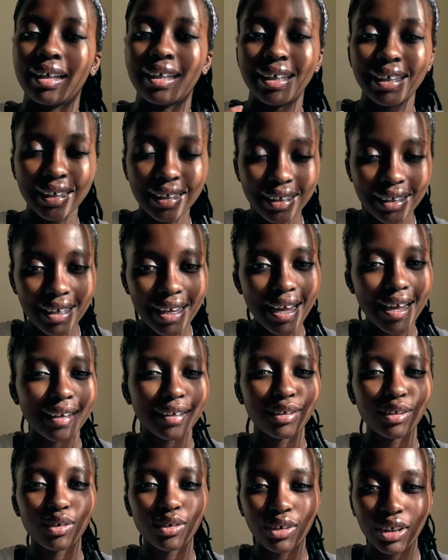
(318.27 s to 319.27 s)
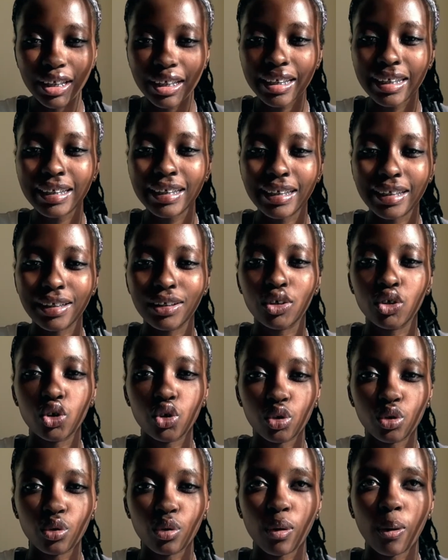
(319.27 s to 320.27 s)
keen, and you really need
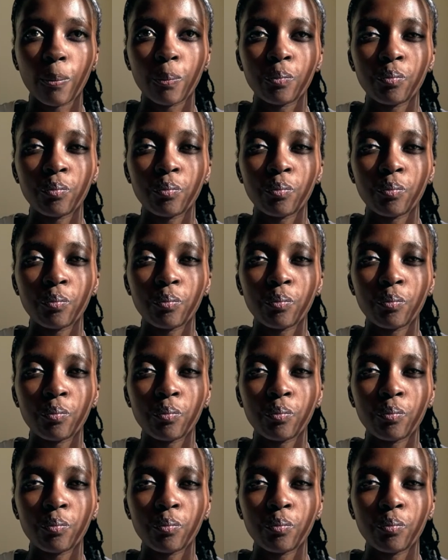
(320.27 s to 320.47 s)
to